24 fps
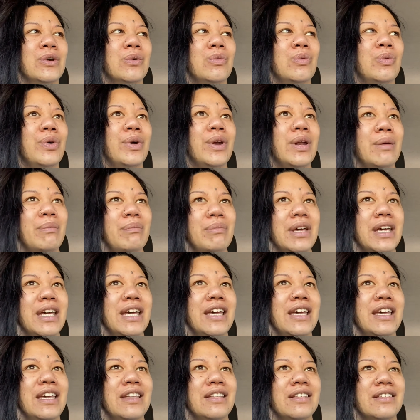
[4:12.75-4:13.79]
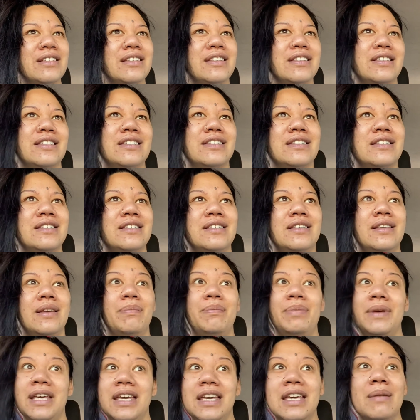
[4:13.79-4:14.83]
what it means to
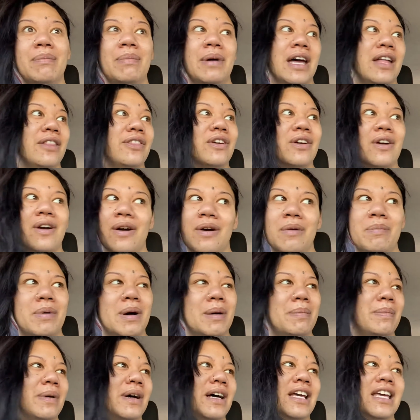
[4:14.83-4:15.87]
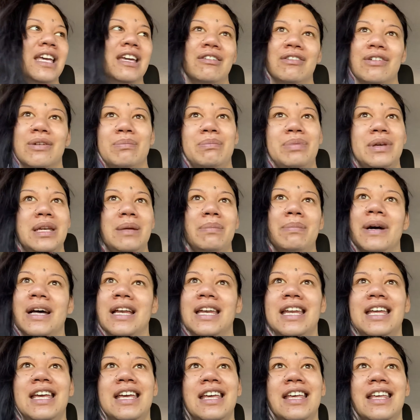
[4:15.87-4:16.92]
be about the kaupapa here in
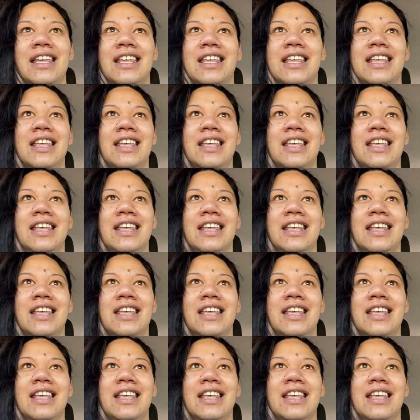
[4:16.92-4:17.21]
Piripane,